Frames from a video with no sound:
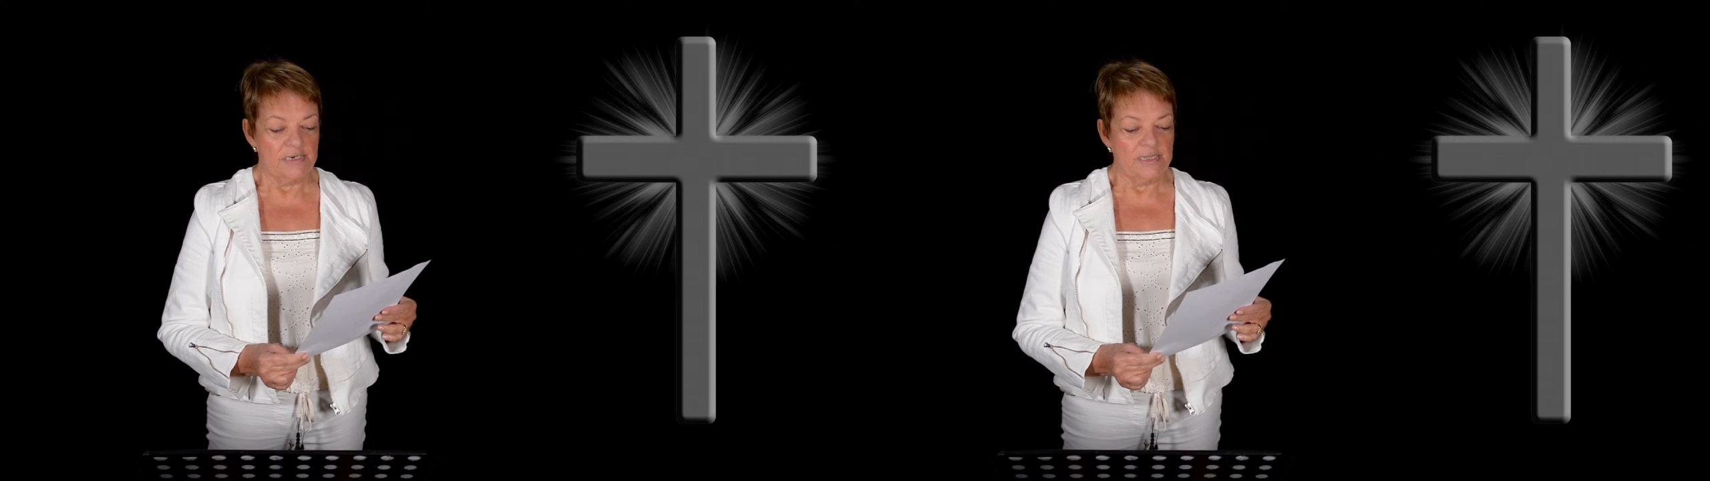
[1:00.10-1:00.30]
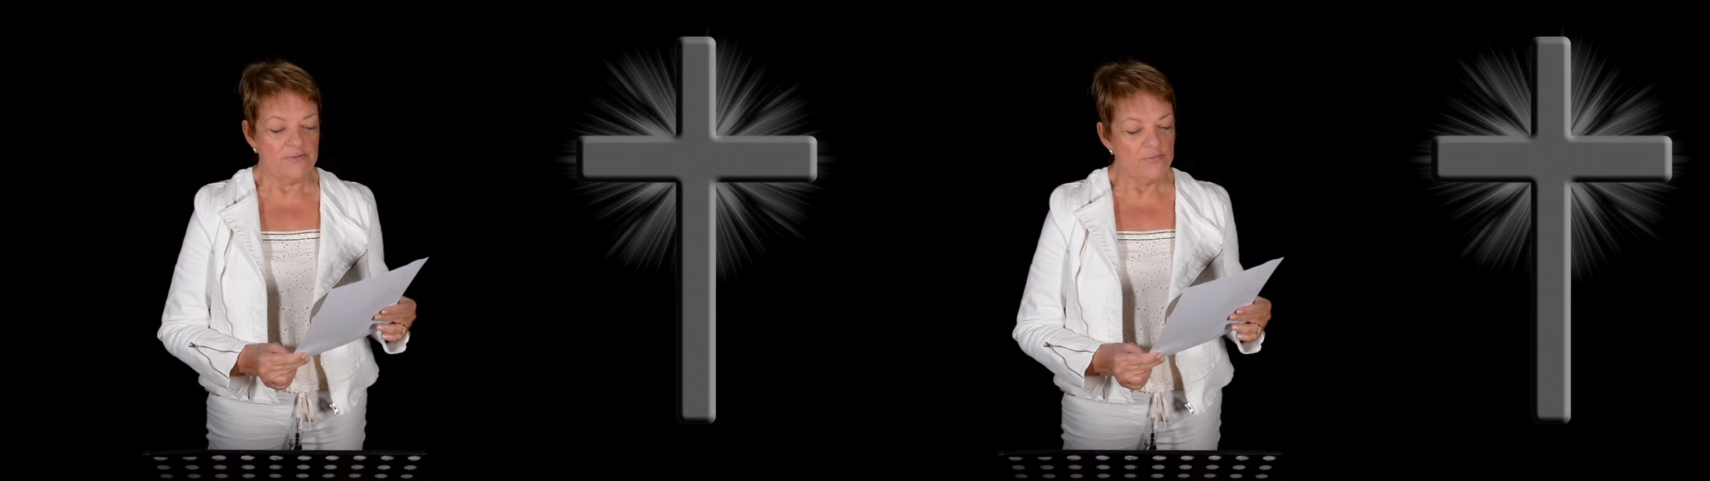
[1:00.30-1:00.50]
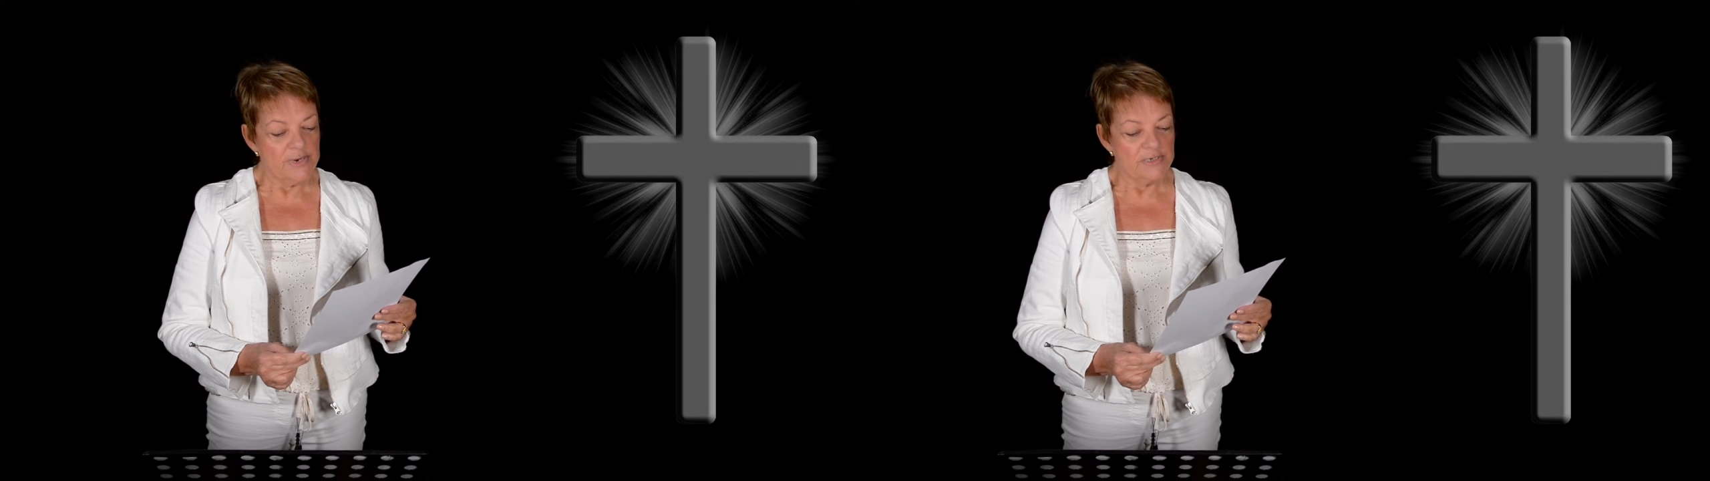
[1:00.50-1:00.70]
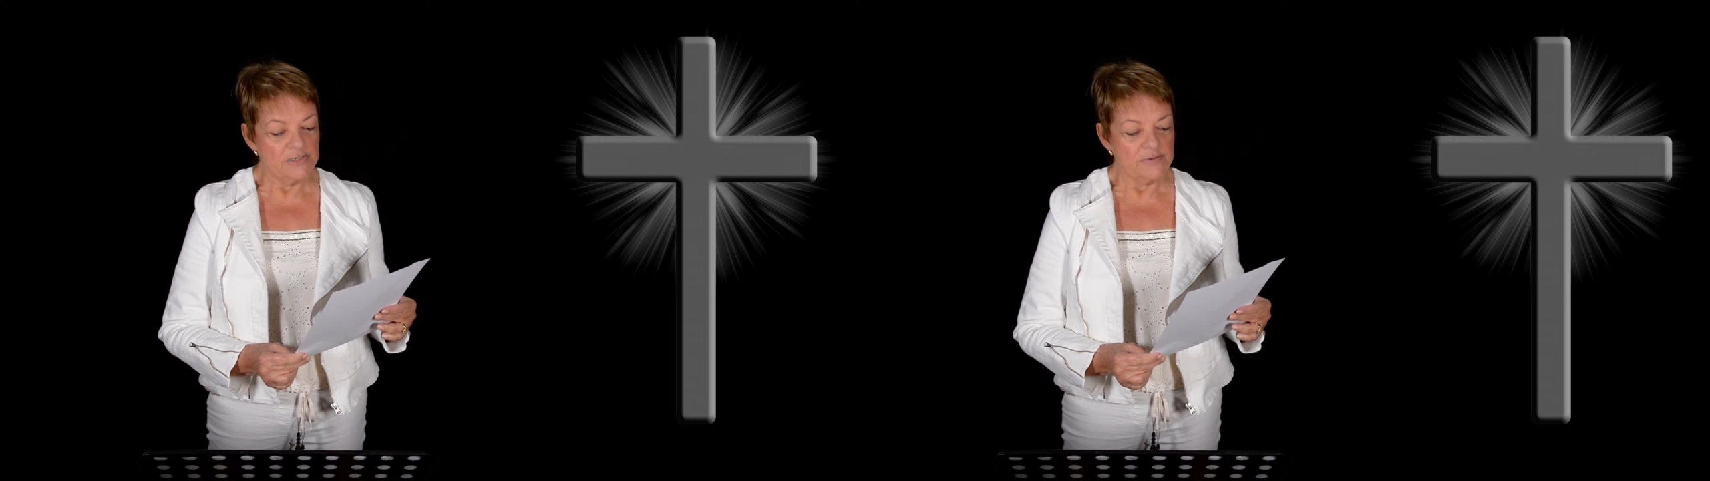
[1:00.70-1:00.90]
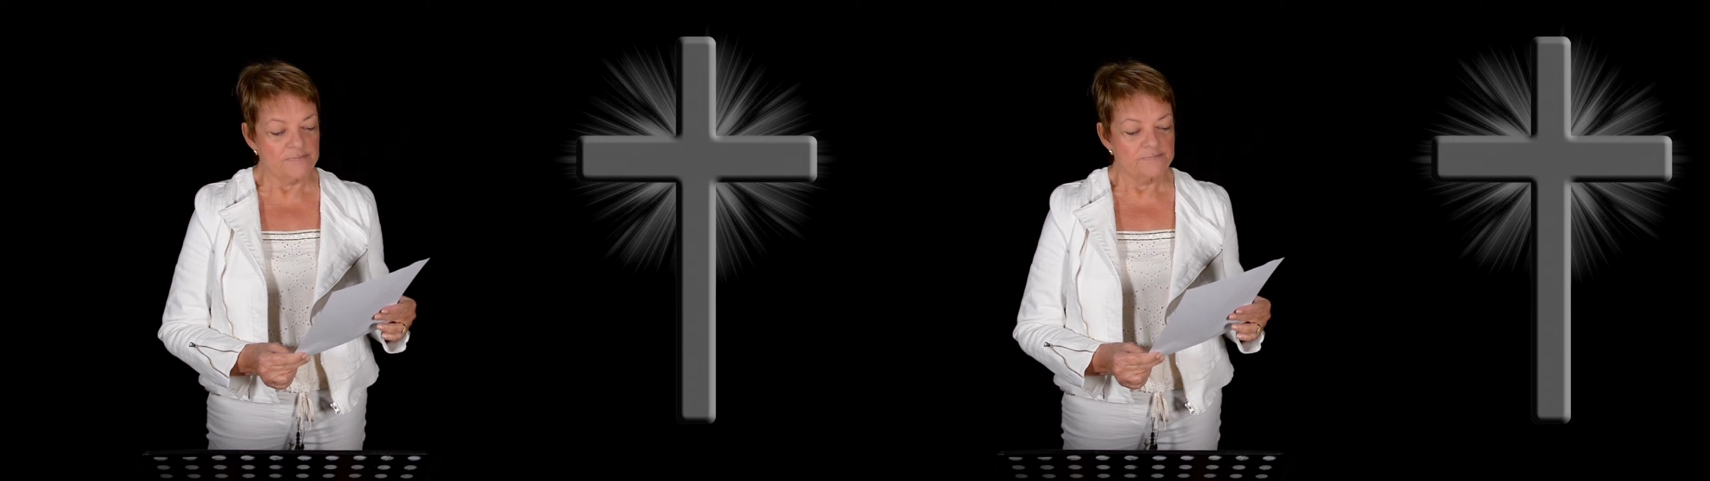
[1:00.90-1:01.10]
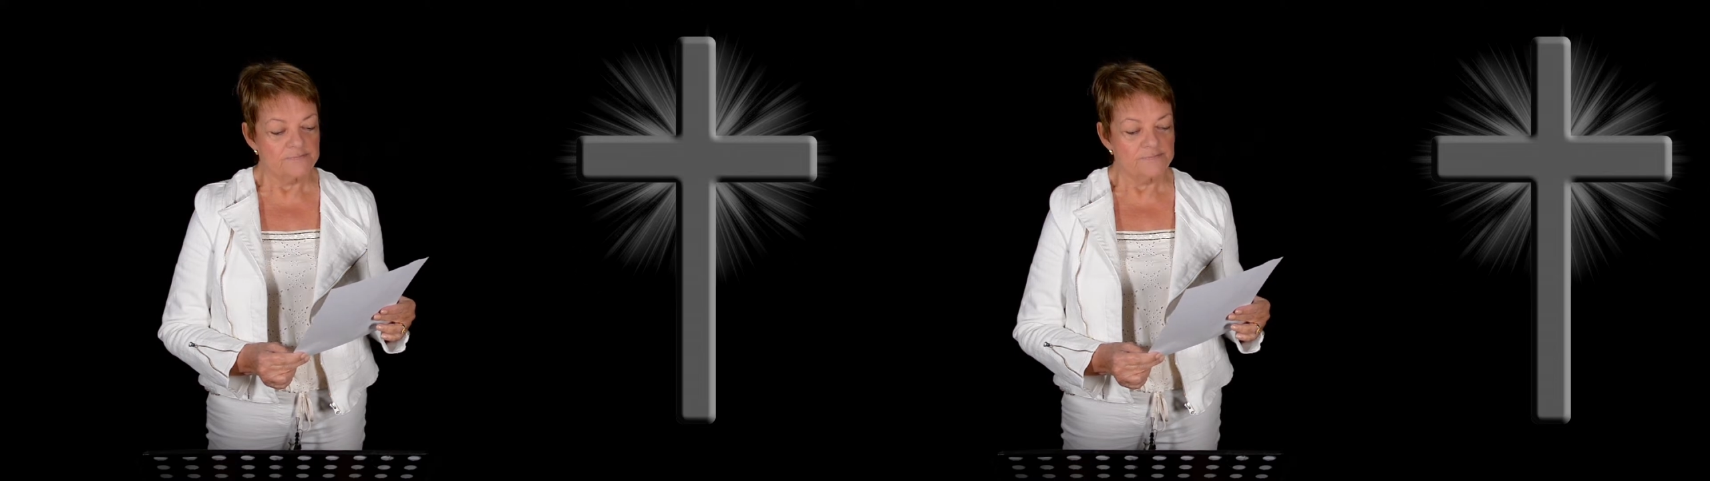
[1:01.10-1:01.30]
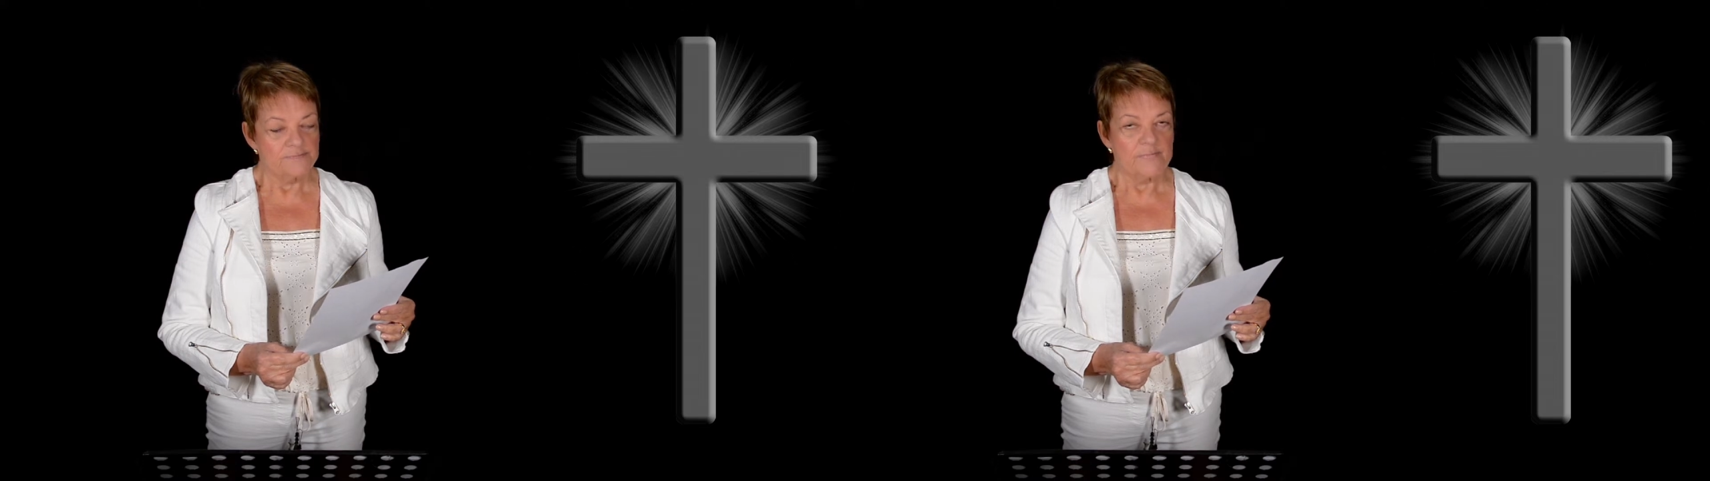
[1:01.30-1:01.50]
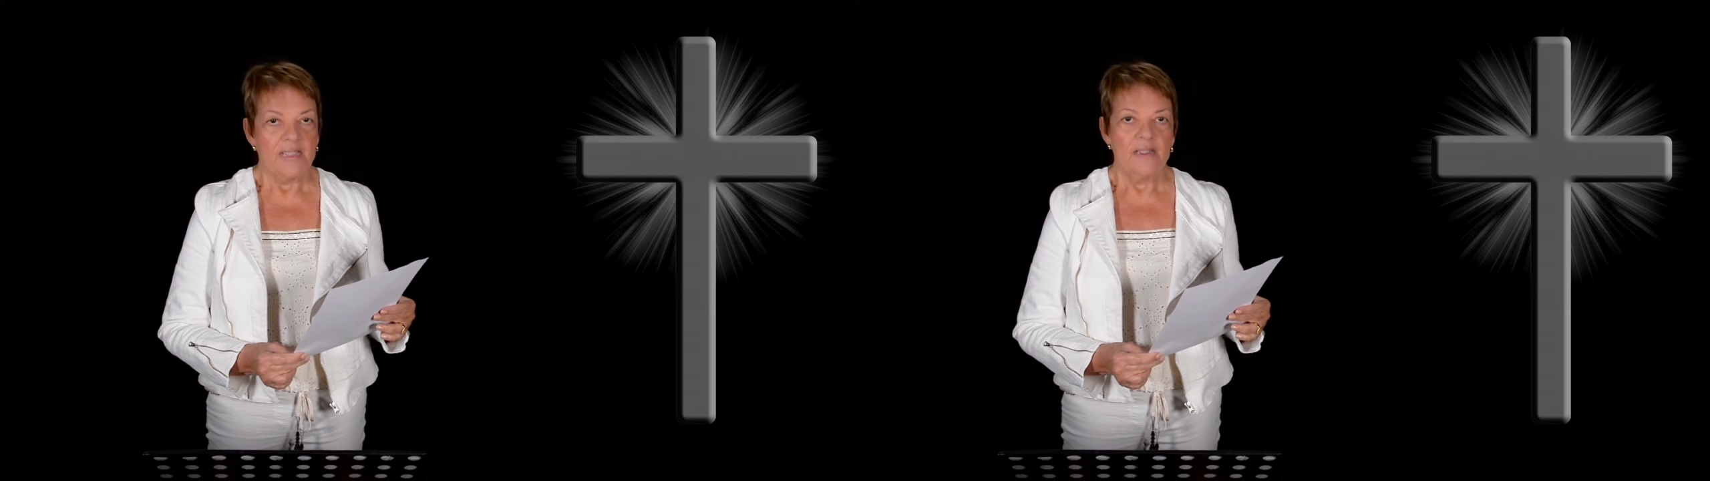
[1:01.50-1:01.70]
another region.
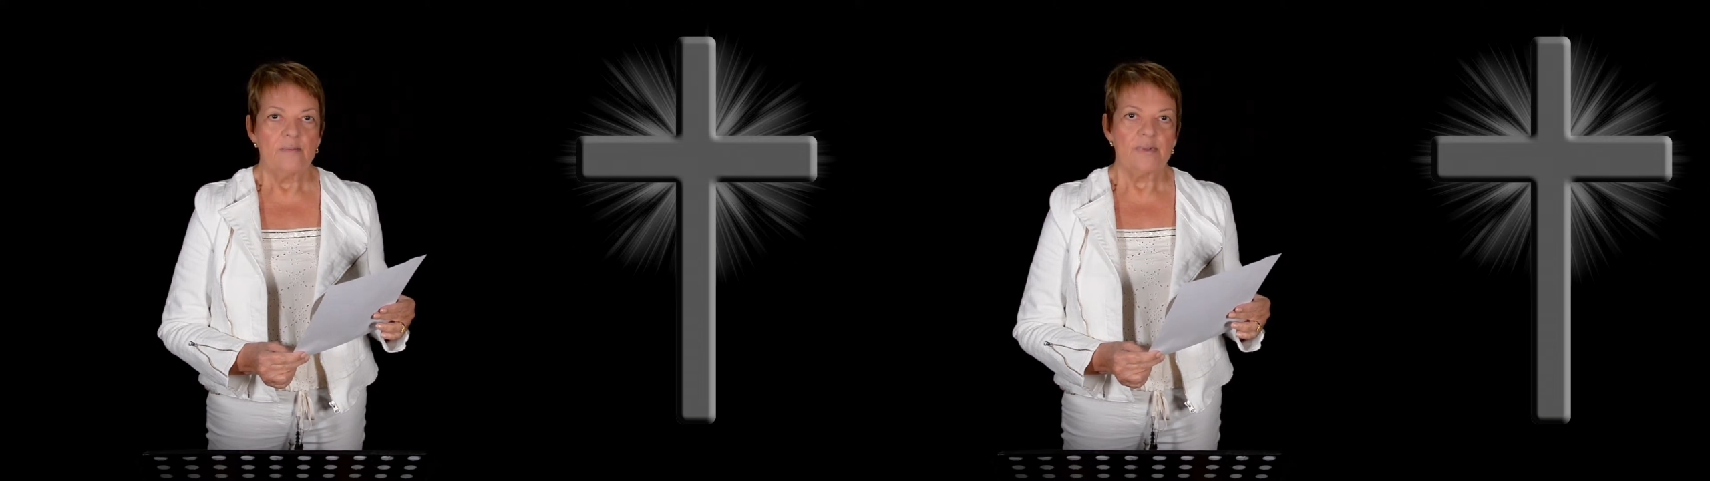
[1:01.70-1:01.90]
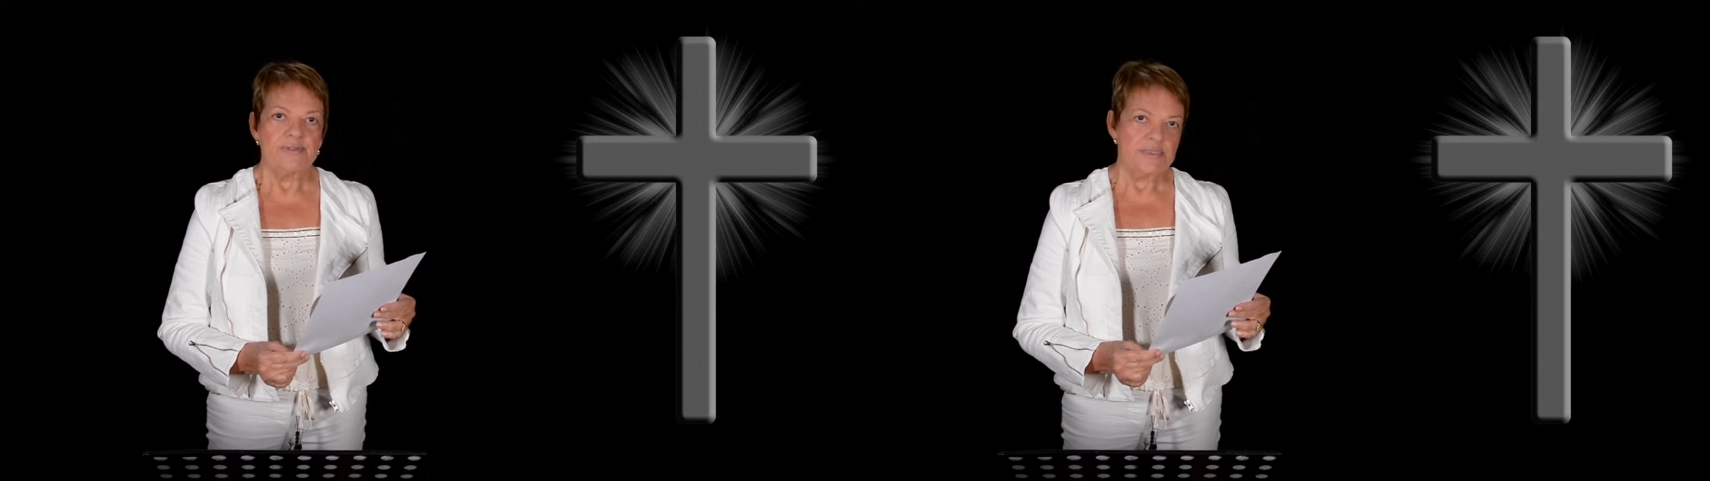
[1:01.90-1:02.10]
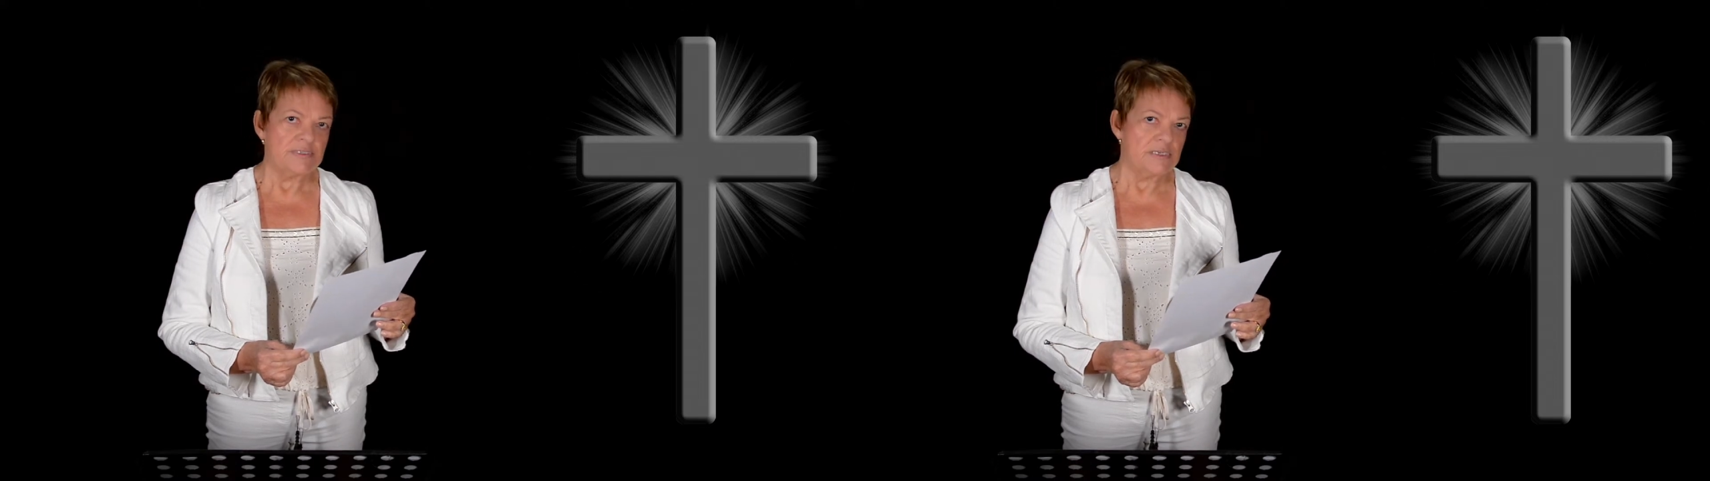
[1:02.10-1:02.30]
But this